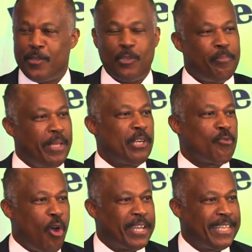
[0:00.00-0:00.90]
to build a
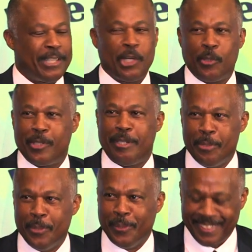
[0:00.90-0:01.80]
rocket and go to the
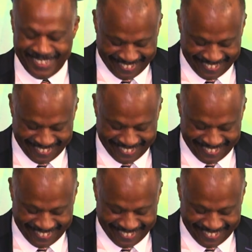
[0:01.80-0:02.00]
moon.